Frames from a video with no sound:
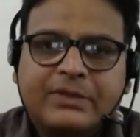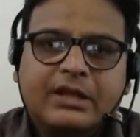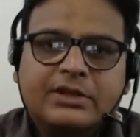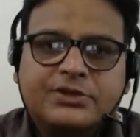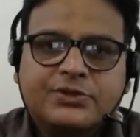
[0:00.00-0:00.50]

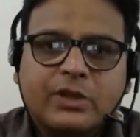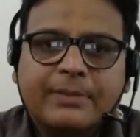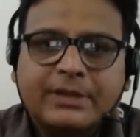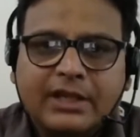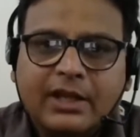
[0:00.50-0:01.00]
the
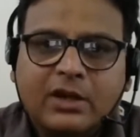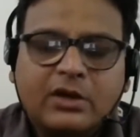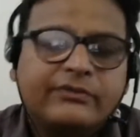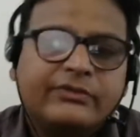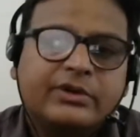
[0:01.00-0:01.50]
Sonipat area
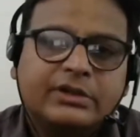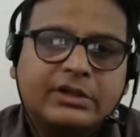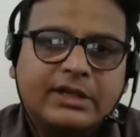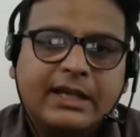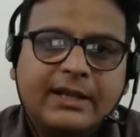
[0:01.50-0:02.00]
of the
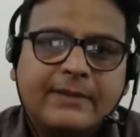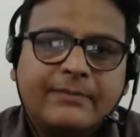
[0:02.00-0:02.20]
Delhi,